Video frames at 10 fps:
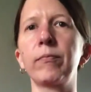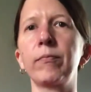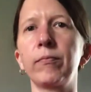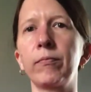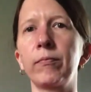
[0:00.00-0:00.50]

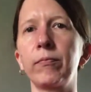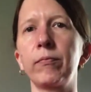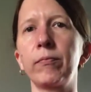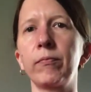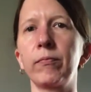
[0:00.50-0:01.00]

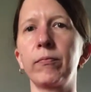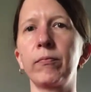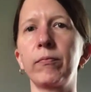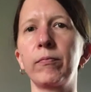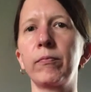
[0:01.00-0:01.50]

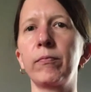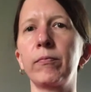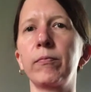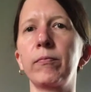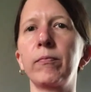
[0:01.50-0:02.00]

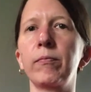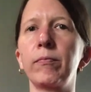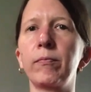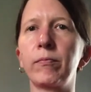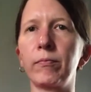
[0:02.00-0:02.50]

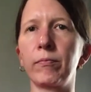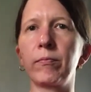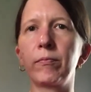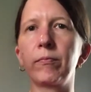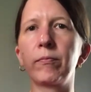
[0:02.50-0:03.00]

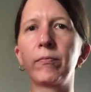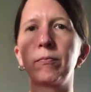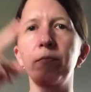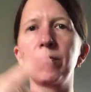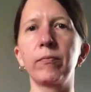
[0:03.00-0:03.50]

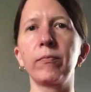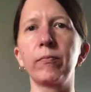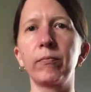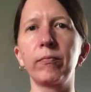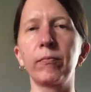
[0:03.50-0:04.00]

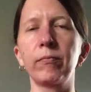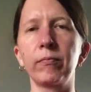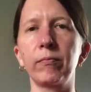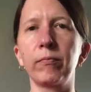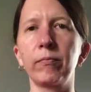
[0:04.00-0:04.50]

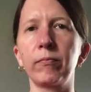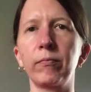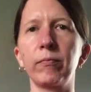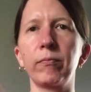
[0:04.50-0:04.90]
[no speech]